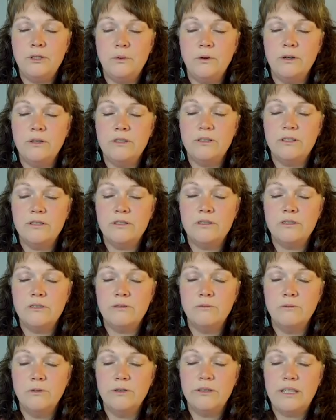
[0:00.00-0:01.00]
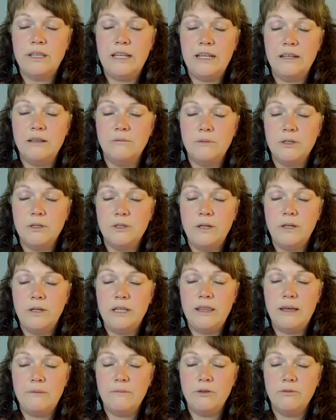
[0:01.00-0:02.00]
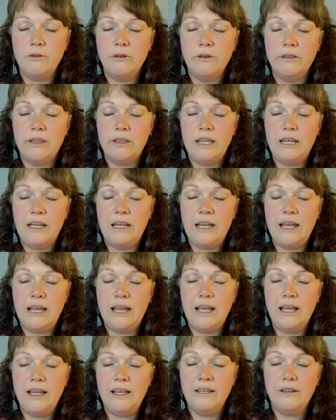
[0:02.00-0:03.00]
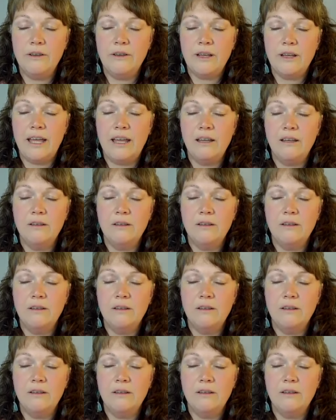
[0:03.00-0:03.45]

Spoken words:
towards Ruthie and between them and Ruthie. And